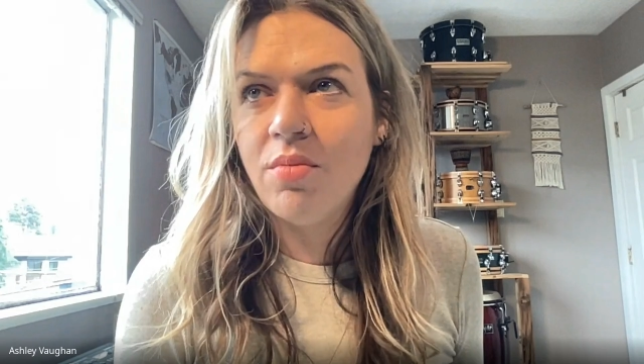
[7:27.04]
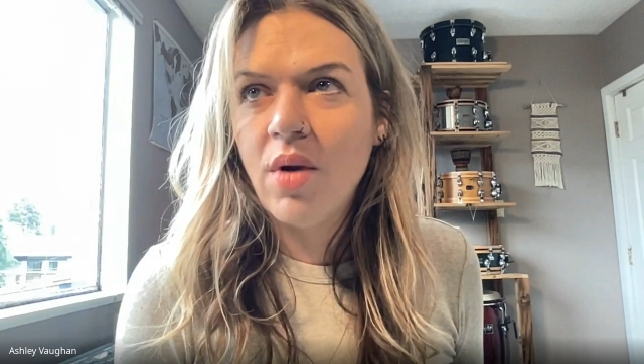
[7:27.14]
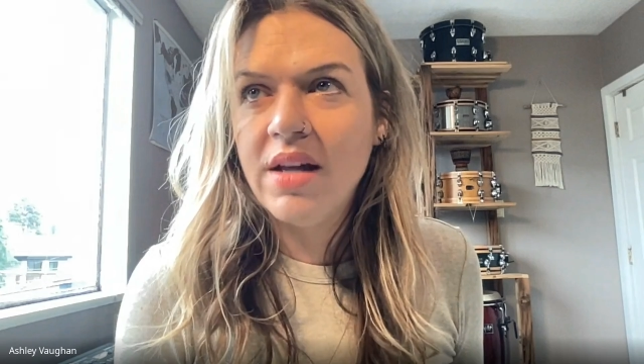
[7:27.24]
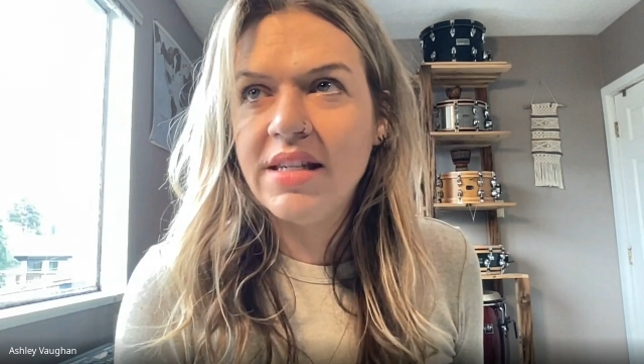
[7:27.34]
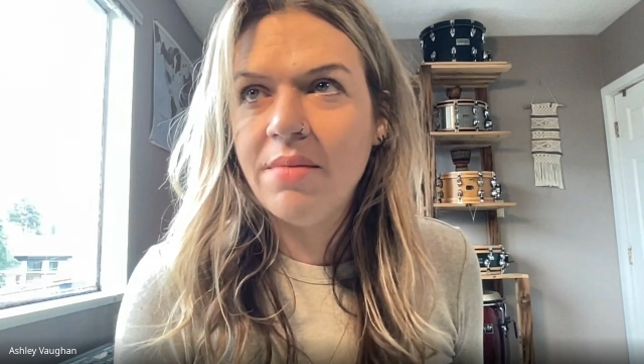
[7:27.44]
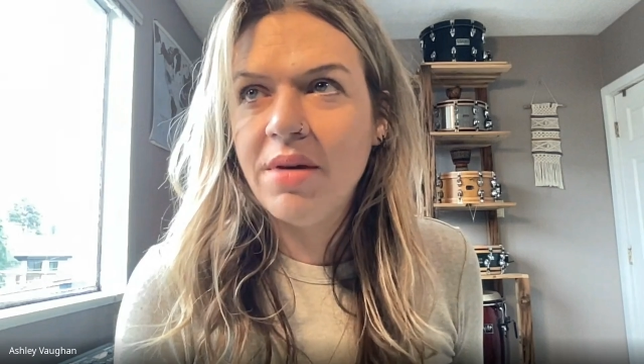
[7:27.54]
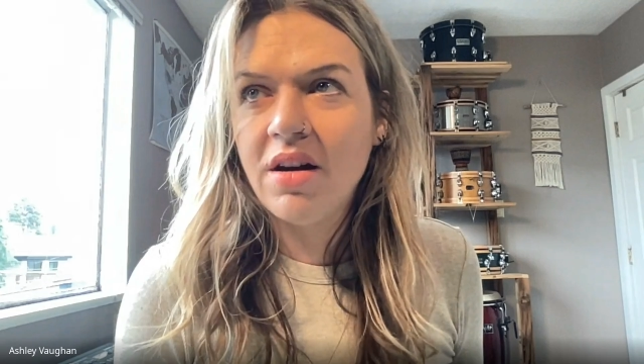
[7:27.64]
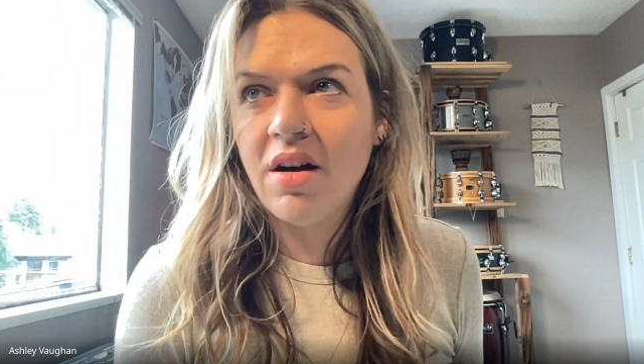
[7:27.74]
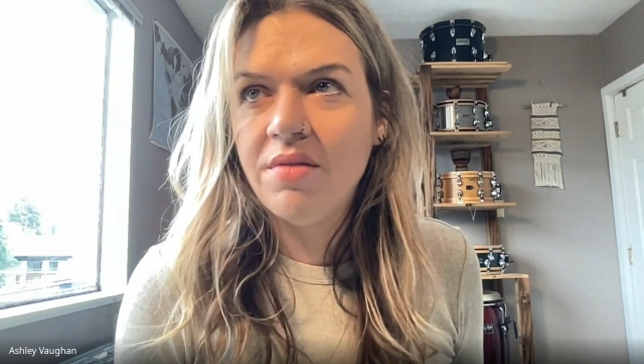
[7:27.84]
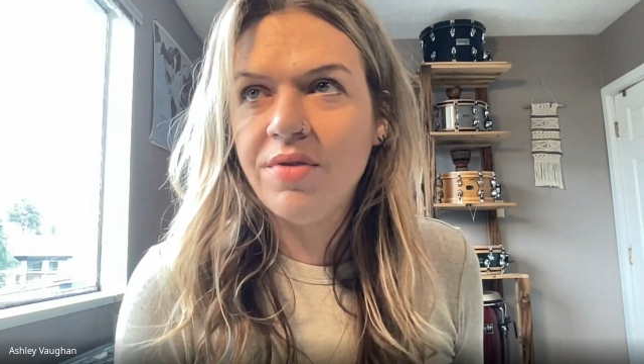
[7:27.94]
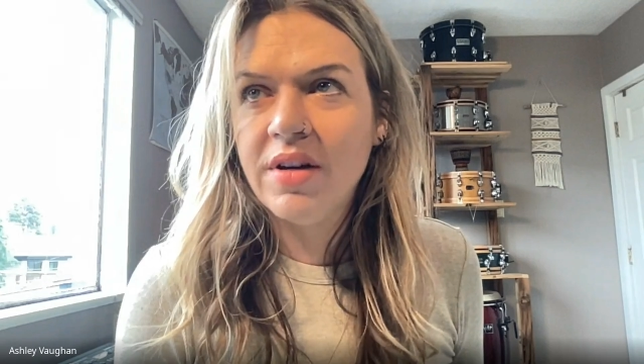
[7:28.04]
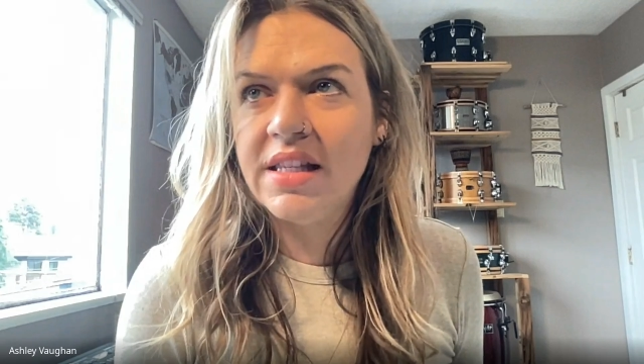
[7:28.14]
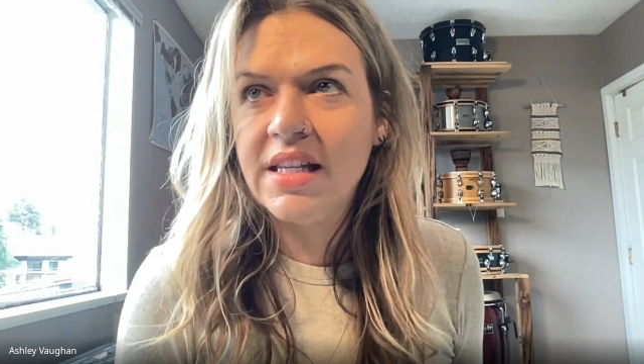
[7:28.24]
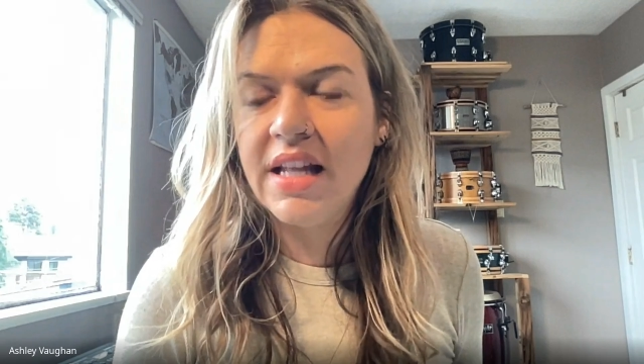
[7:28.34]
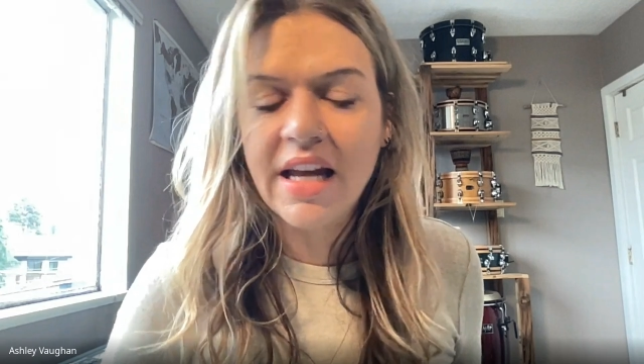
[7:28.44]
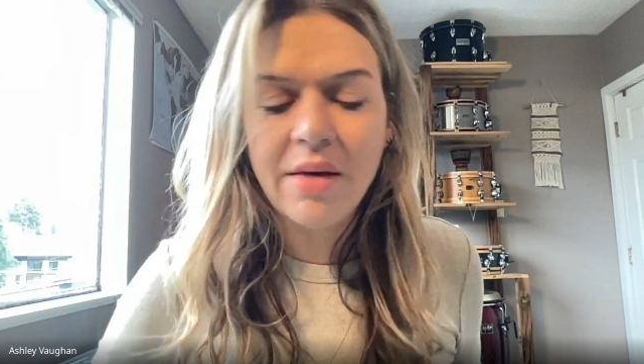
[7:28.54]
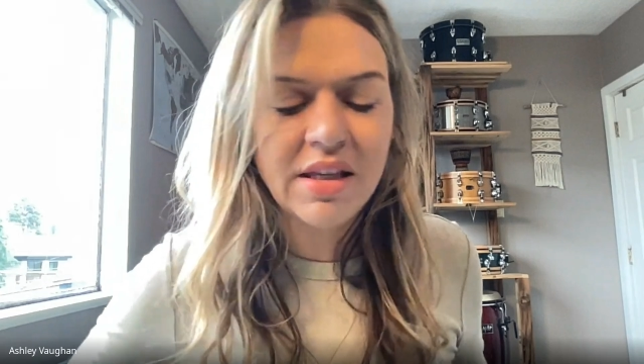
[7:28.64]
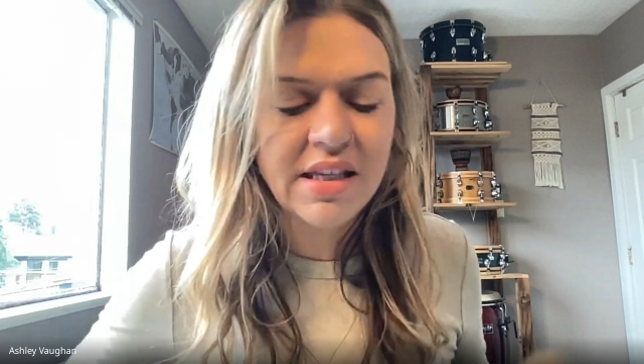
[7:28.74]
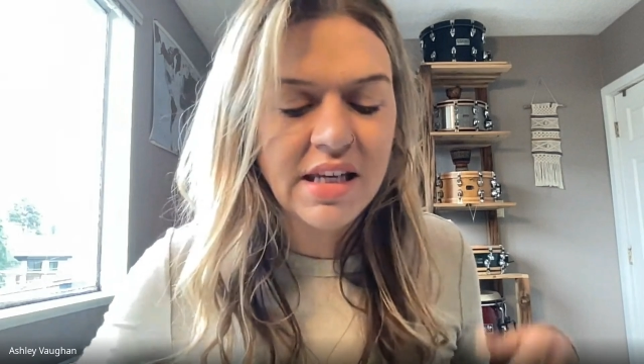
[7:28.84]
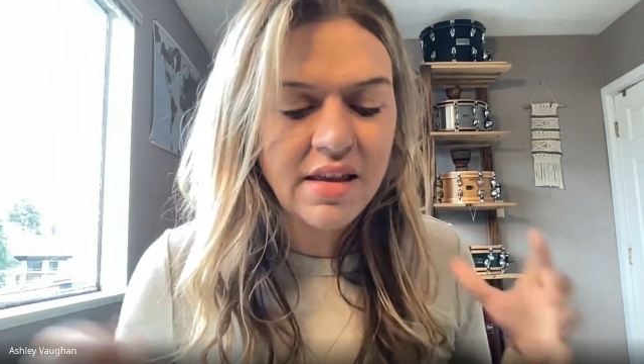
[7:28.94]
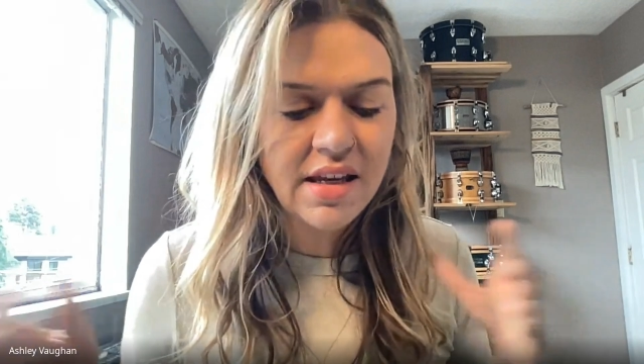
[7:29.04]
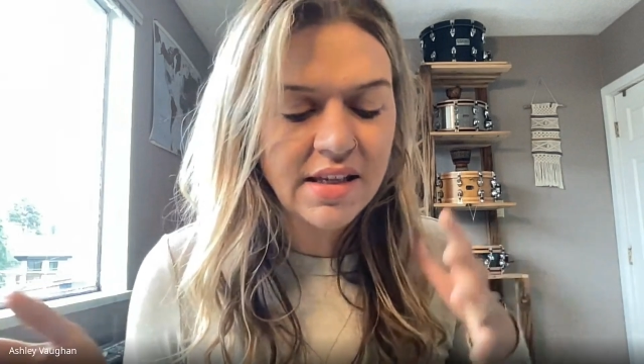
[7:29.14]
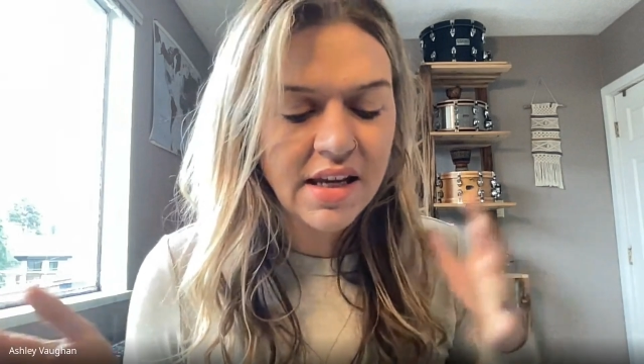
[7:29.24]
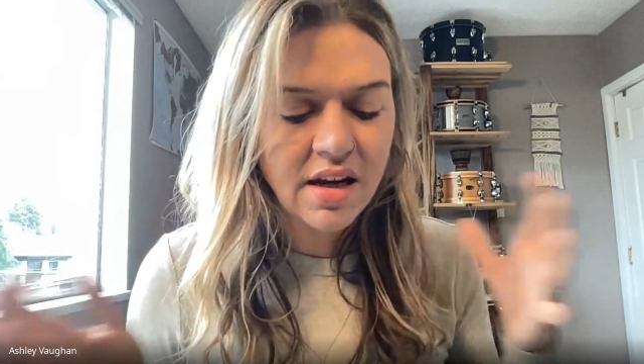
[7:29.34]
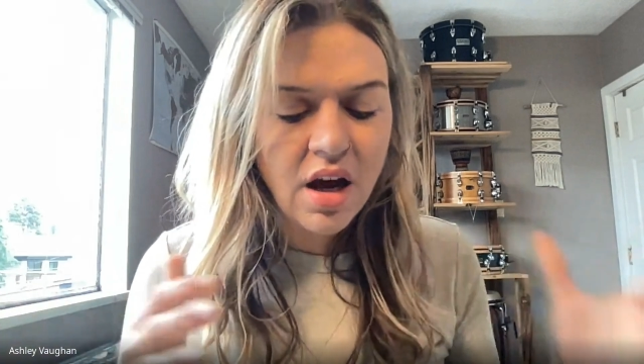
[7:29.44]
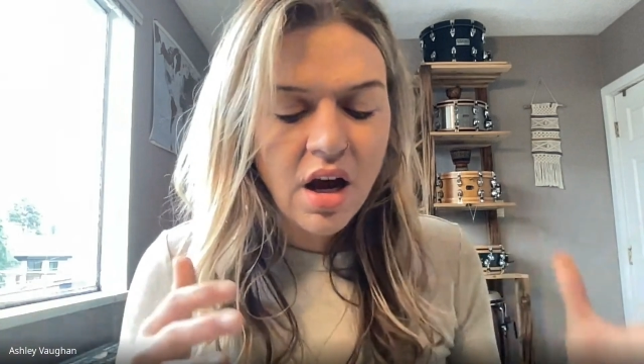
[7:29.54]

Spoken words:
one time at a conference, and, like, I would see these, like,